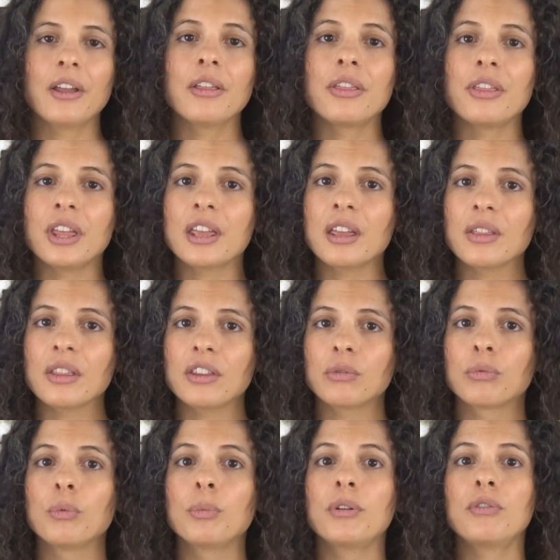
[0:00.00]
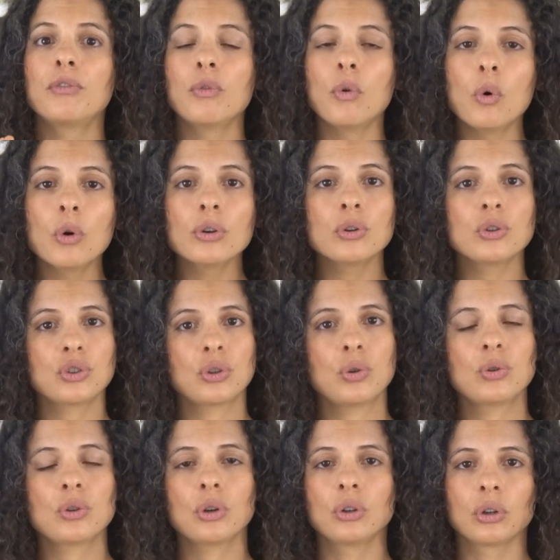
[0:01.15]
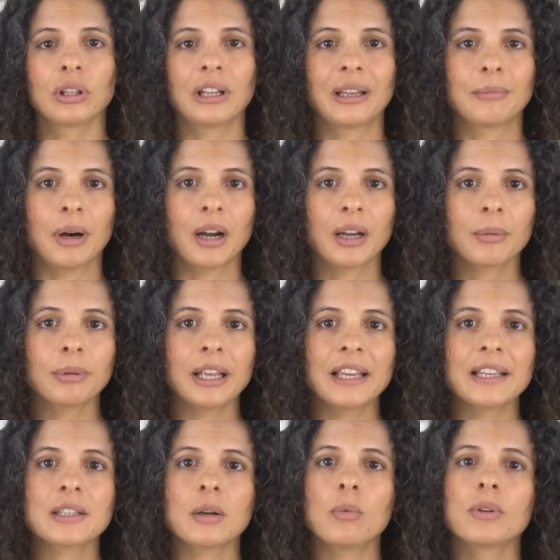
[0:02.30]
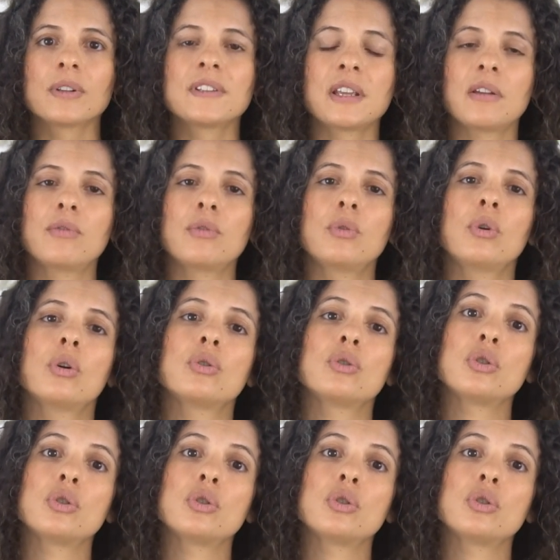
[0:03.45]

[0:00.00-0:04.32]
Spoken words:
Thinking this through before you choose an online marketplace will save you a